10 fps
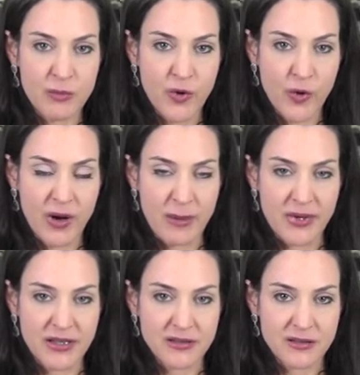
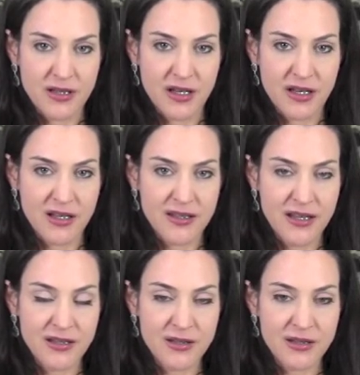reprogramming. It
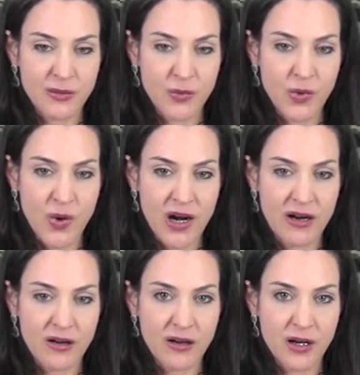does
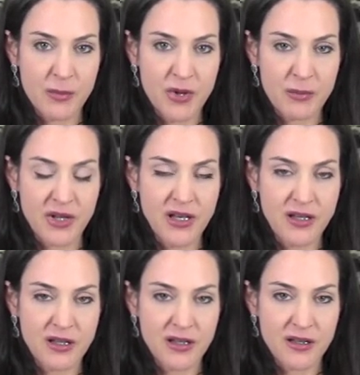require
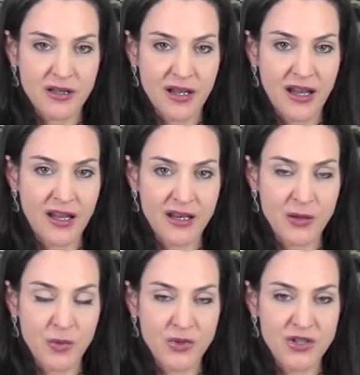commitment, and
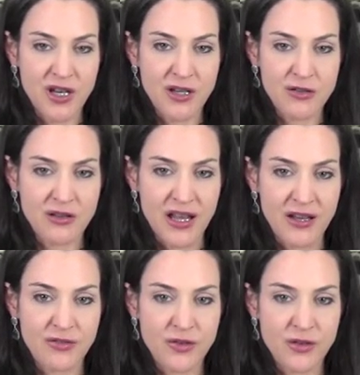it will change your
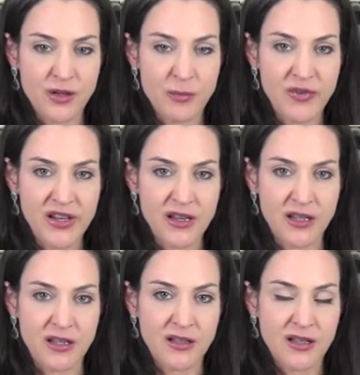life
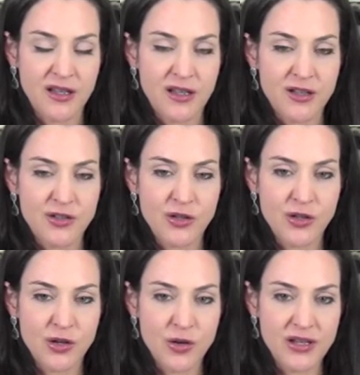completely. So you
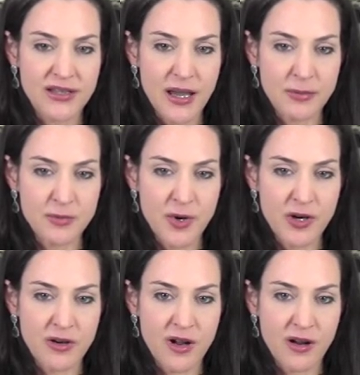can go to
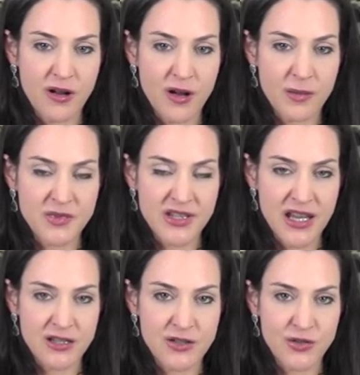
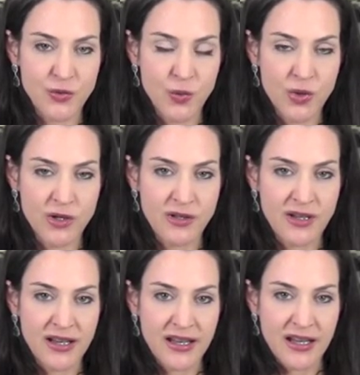tapsmarter.com/store,
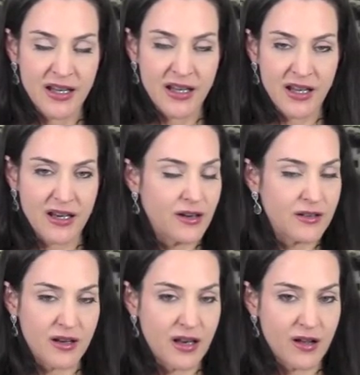
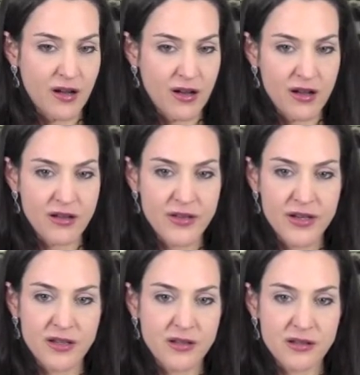and all
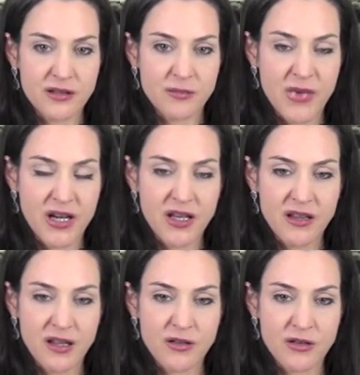the money
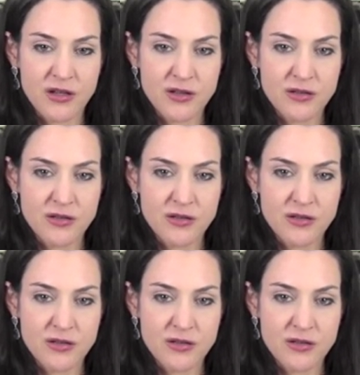that you